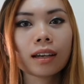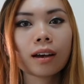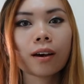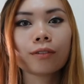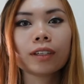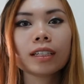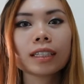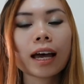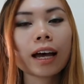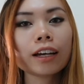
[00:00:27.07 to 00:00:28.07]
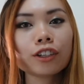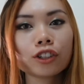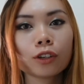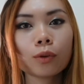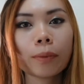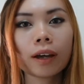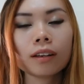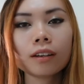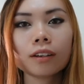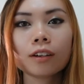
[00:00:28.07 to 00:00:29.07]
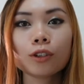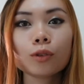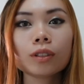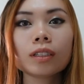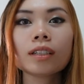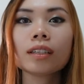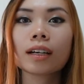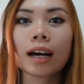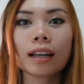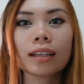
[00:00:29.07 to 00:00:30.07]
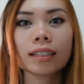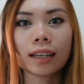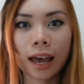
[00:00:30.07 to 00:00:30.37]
of this eyeshadow palette using the colors that